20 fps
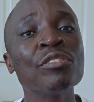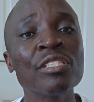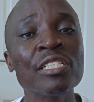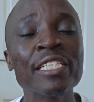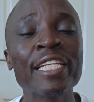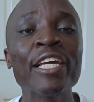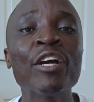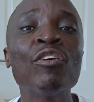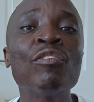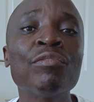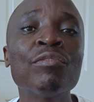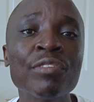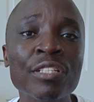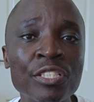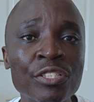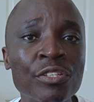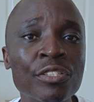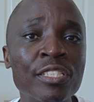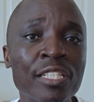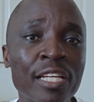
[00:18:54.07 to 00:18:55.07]
using the
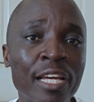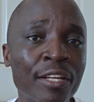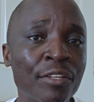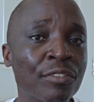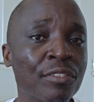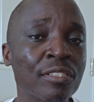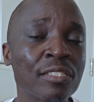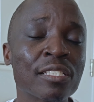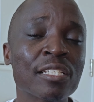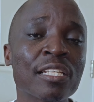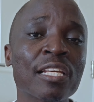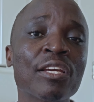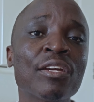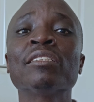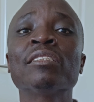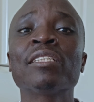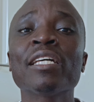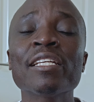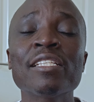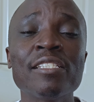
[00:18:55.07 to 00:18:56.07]
official channels,
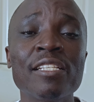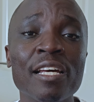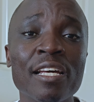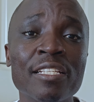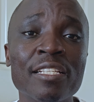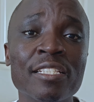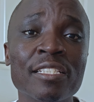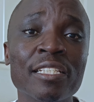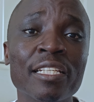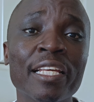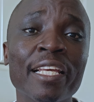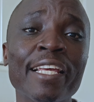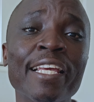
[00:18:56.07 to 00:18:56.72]
such that